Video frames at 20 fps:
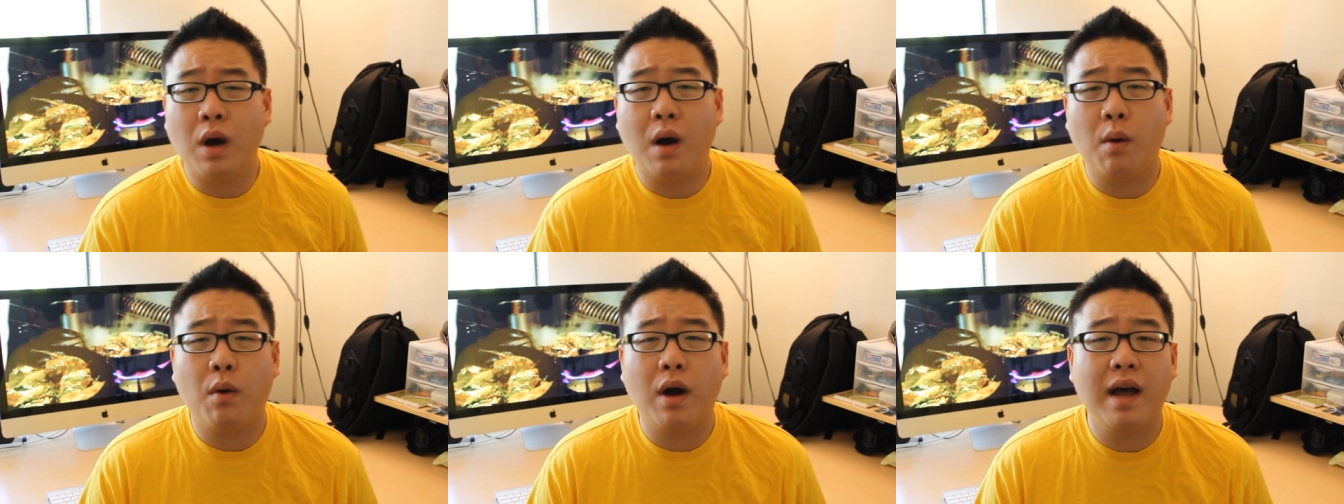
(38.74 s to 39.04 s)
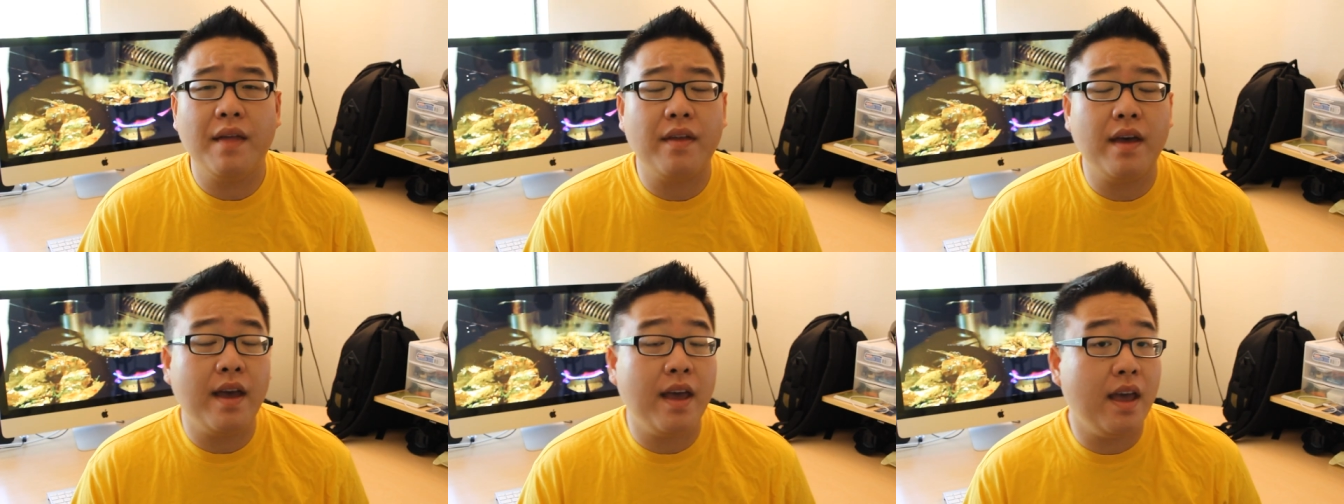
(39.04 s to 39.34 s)
Why,
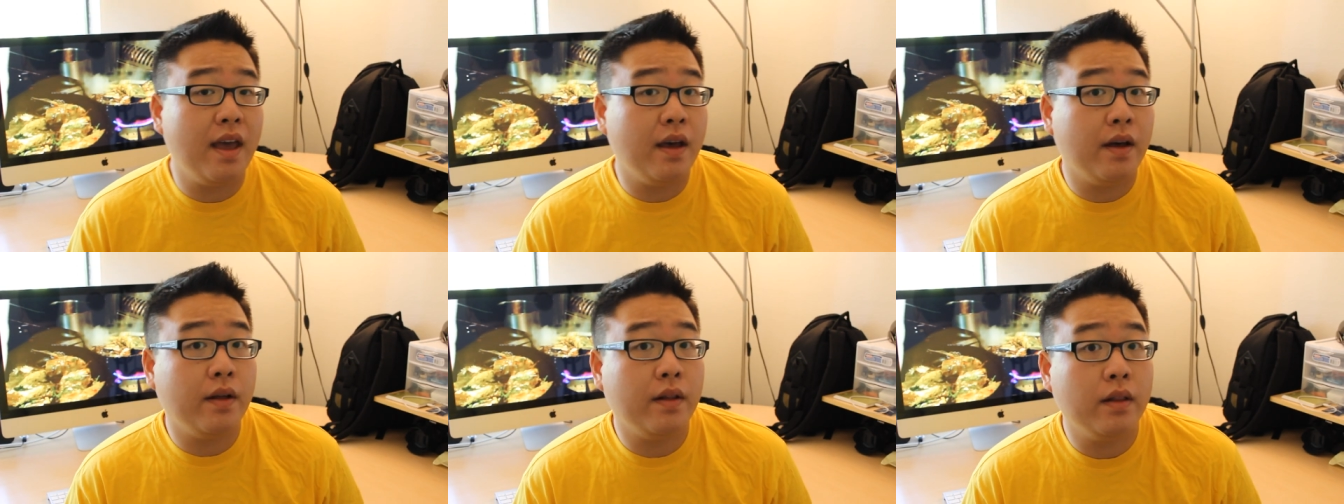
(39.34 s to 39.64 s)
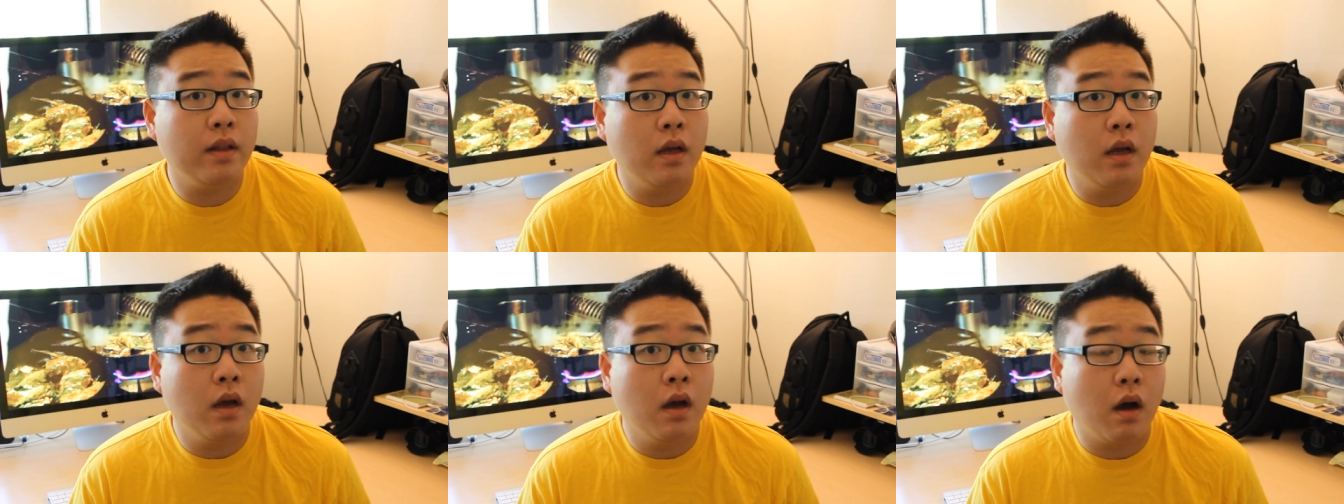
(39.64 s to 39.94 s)
why the
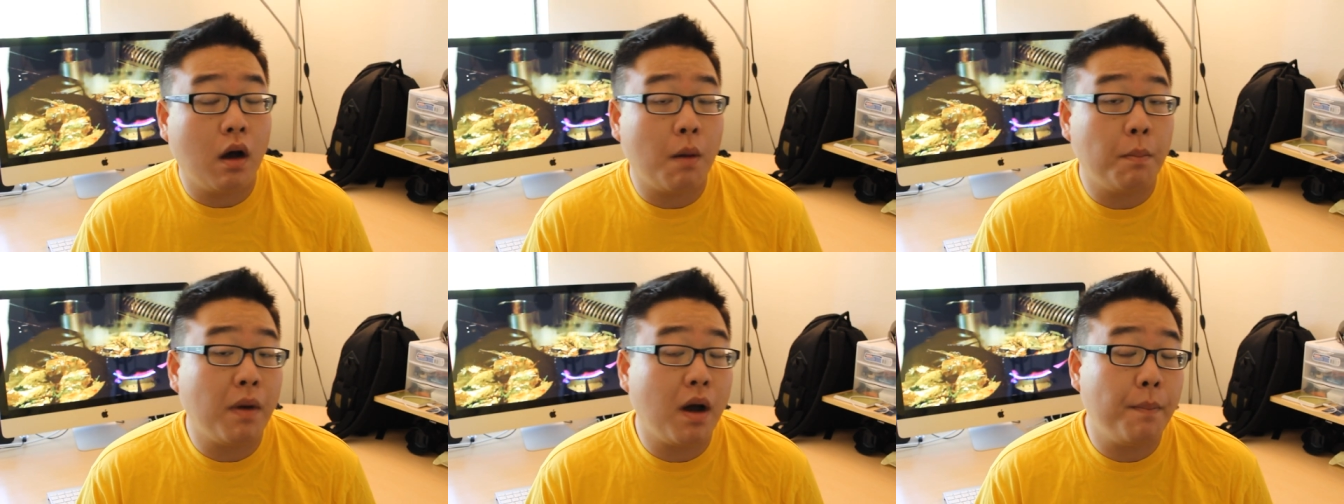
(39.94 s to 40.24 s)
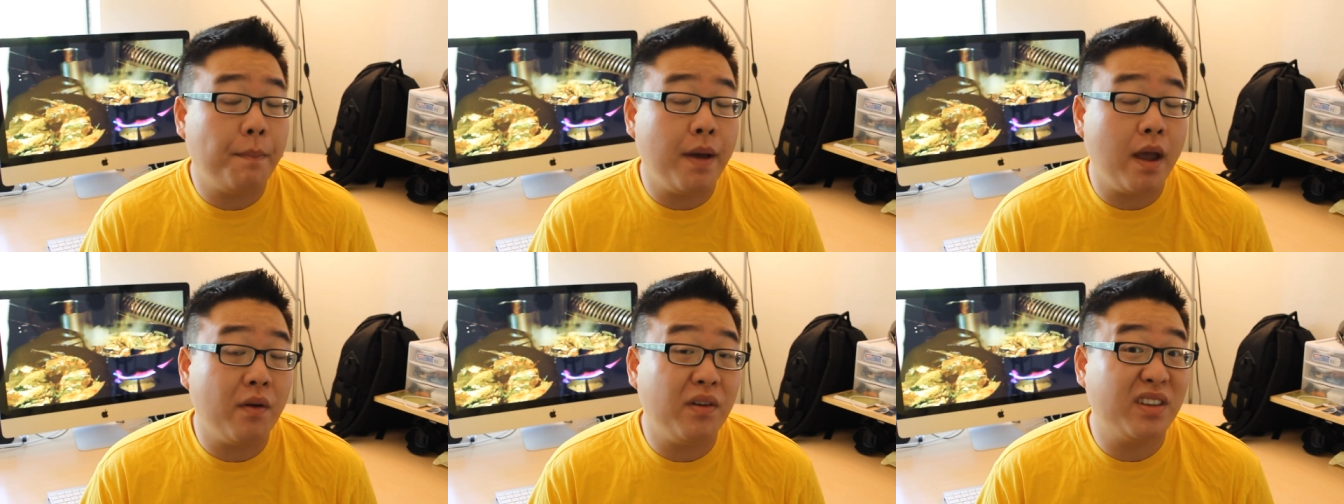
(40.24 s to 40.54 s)
hell are
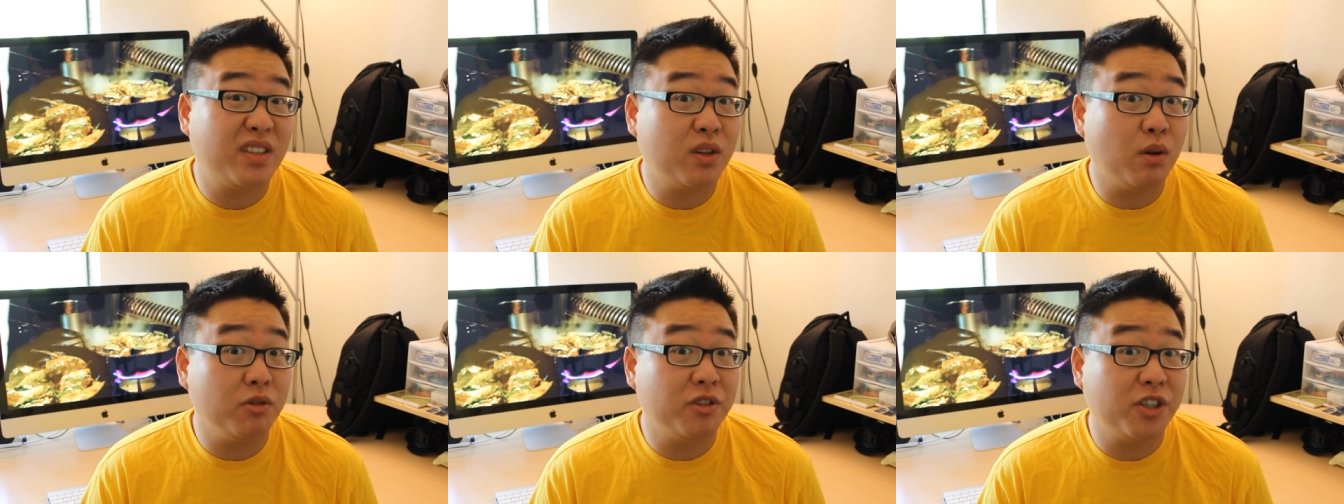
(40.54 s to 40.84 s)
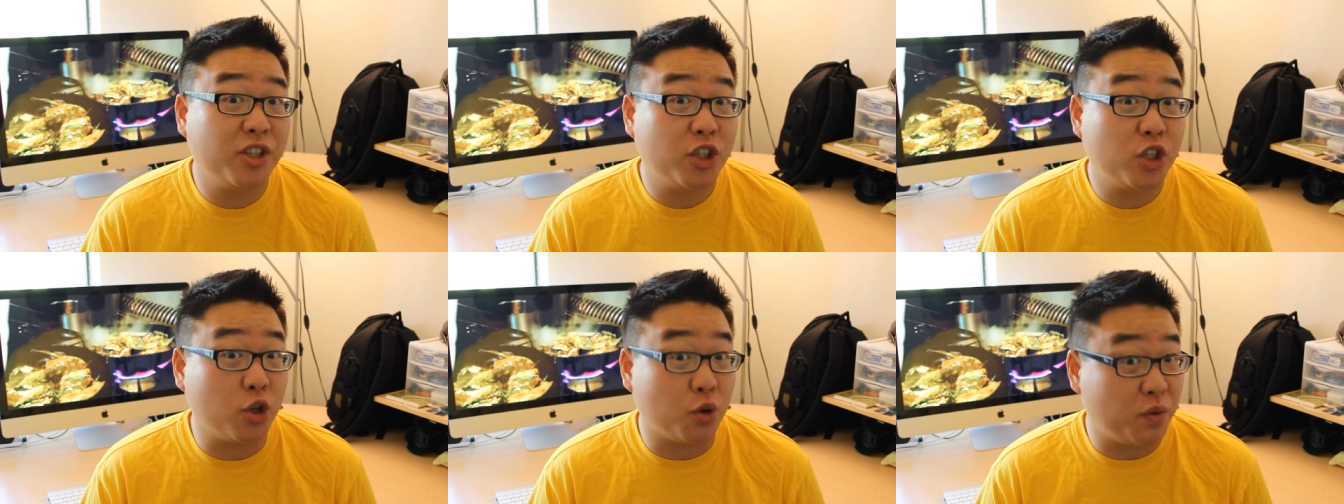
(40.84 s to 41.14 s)
my parents so
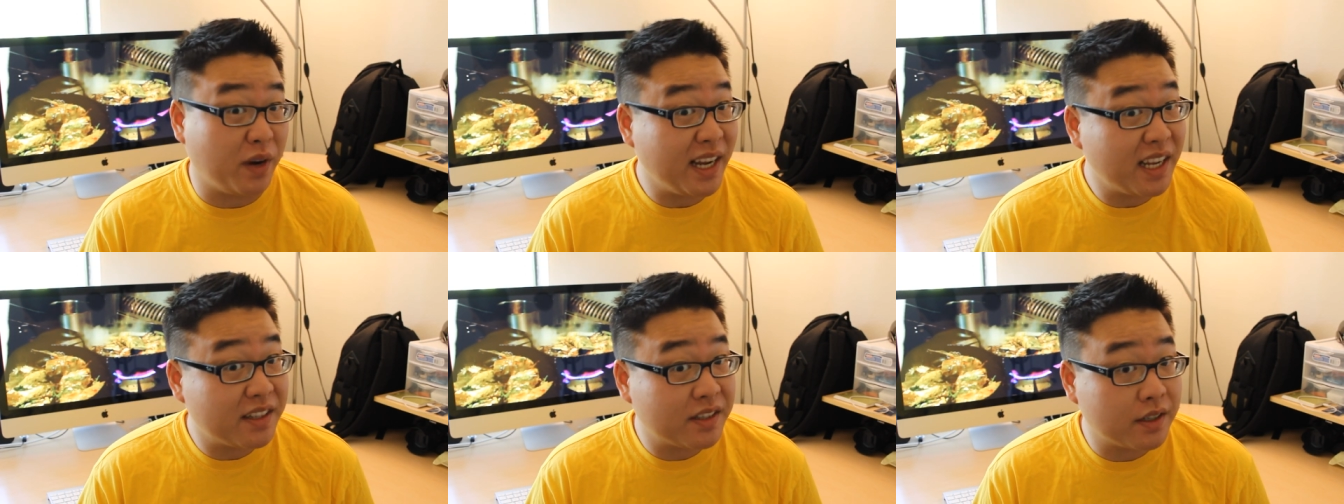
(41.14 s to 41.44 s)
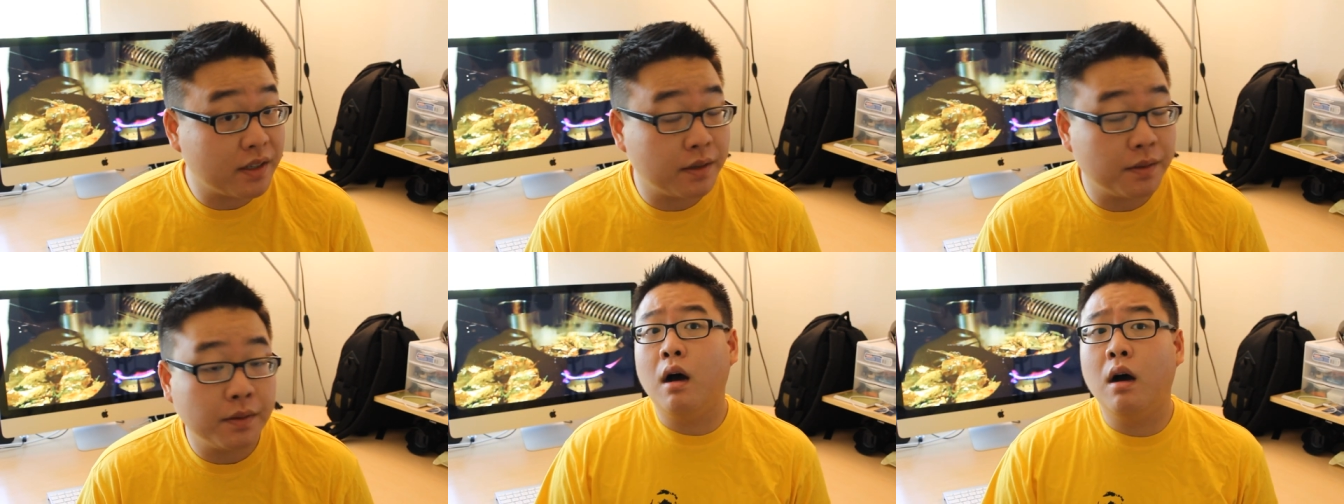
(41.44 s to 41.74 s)
strict?